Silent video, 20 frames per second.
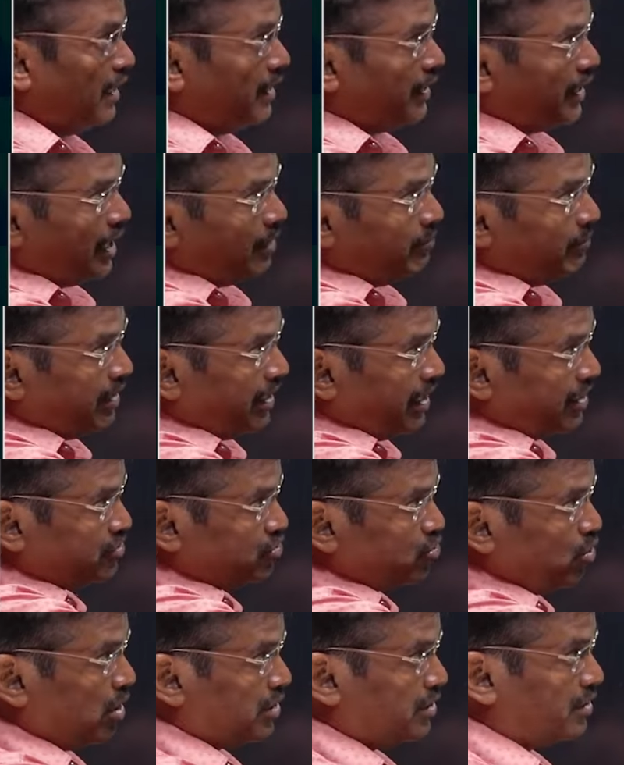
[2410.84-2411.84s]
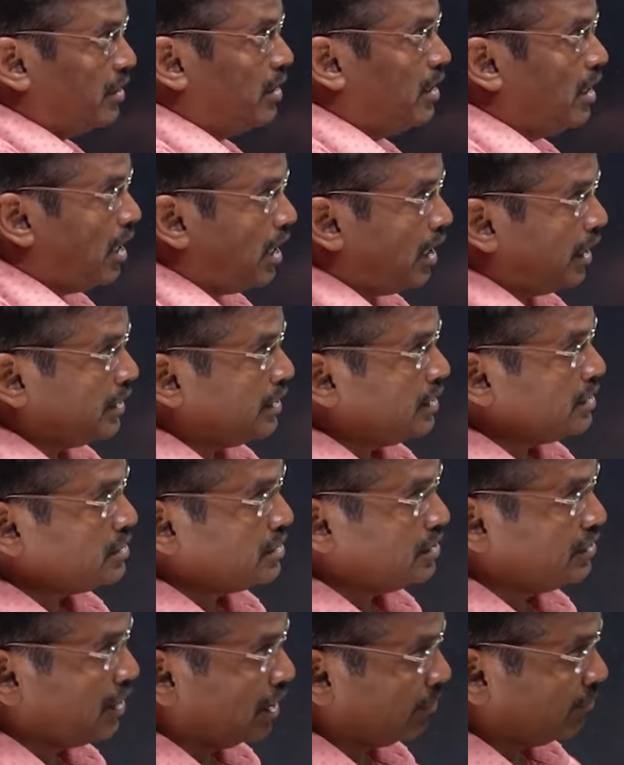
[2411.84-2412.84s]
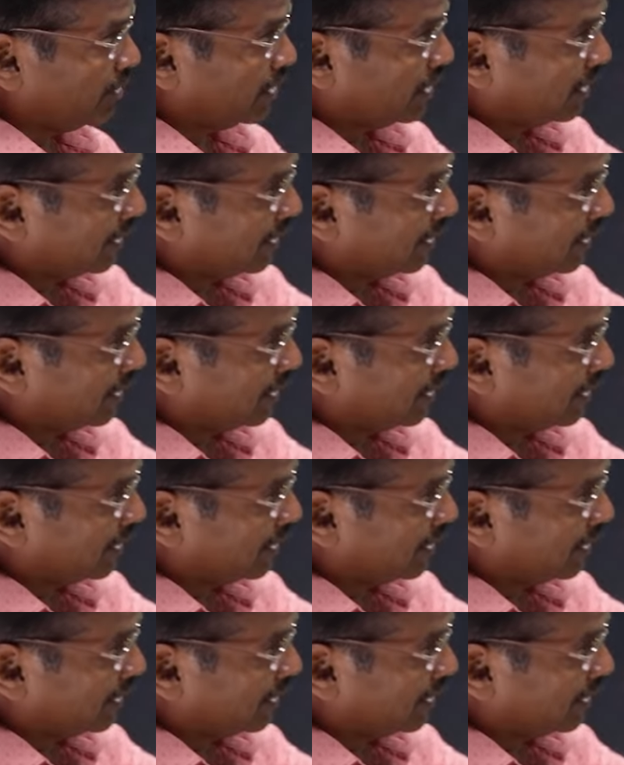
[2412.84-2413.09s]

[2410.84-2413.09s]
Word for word: diamond has got highest thermal